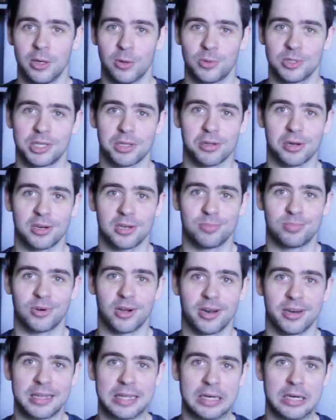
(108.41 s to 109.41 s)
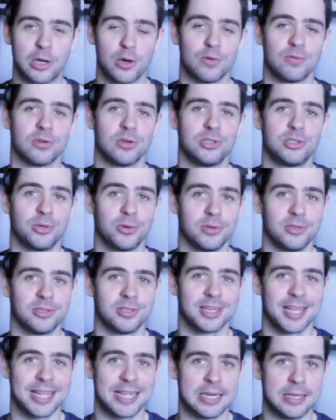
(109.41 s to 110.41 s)
which has already brought in over
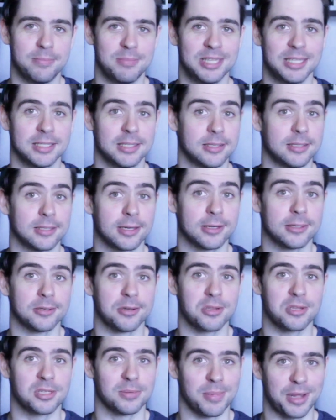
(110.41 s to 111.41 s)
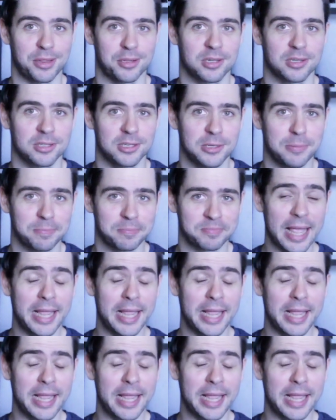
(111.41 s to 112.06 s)
$280 million domestically,